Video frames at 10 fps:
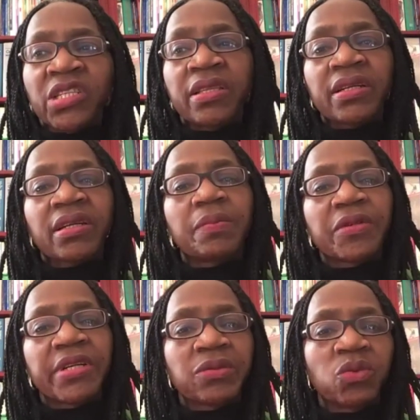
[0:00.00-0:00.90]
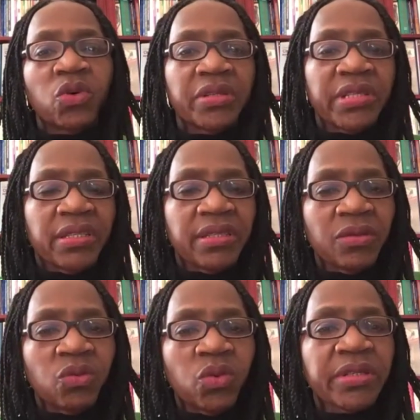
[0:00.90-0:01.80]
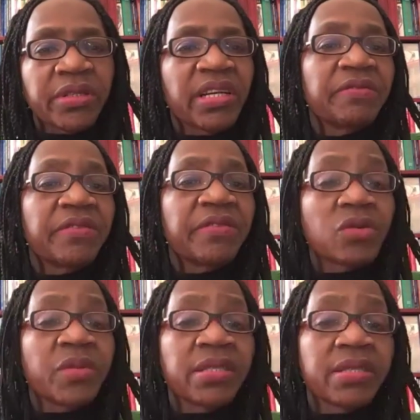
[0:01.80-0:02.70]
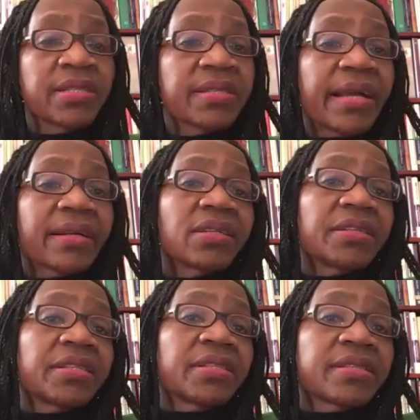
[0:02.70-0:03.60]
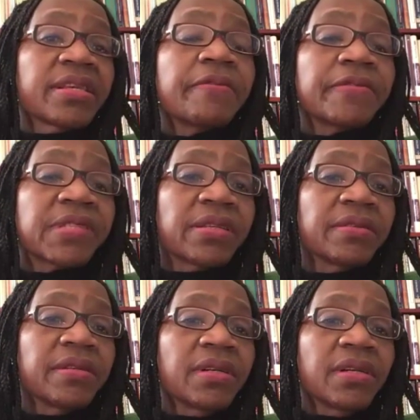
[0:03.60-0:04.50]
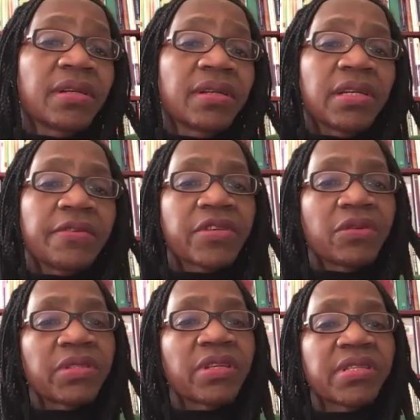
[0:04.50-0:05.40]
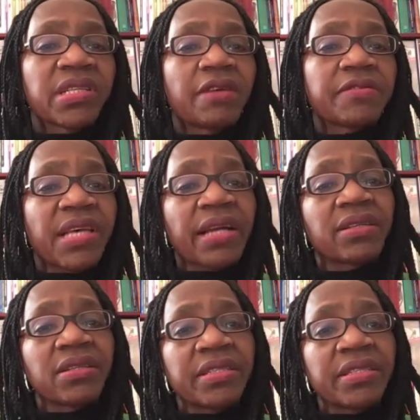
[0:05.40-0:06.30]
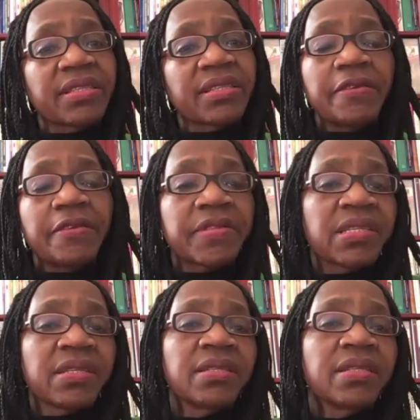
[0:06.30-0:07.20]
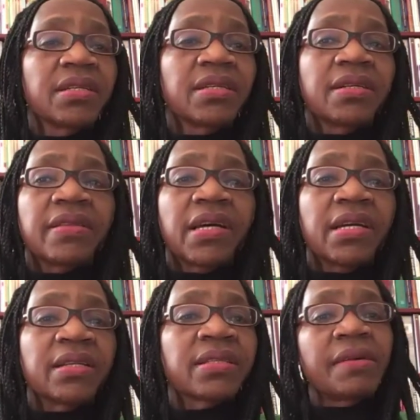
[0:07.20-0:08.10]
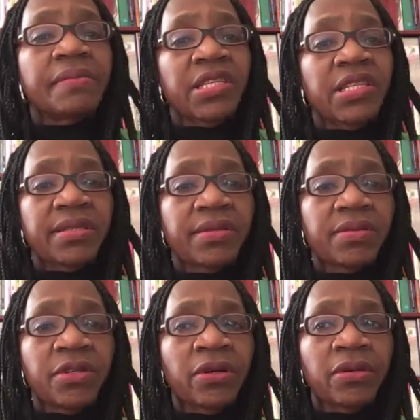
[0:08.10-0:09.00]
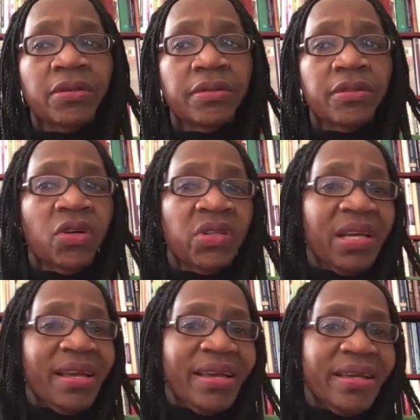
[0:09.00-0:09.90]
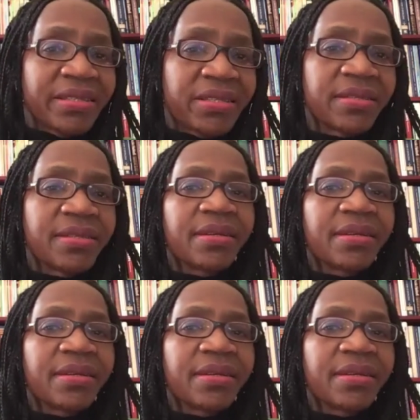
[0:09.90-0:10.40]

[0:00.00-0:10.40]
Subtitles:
the corporate world and in the work environment is psychological safety. If someone doesn't have psychological safety, then that means, you know, you're on edge,